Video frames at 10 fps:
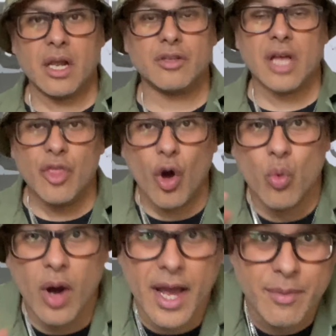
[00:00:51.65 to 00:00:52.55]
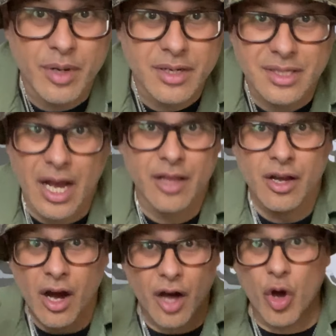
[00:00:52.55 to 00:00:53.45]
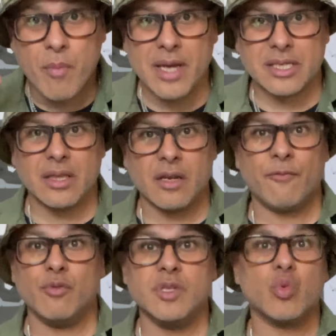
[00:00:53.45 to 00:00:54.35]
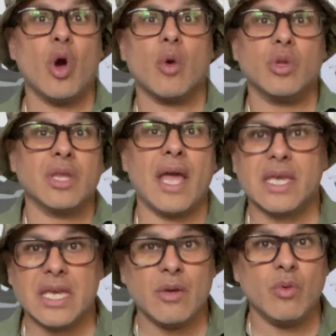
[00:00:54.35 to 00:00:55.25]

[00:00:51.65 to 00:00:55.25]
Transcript: I was like, no way, because I know Mason London from his work with Nike,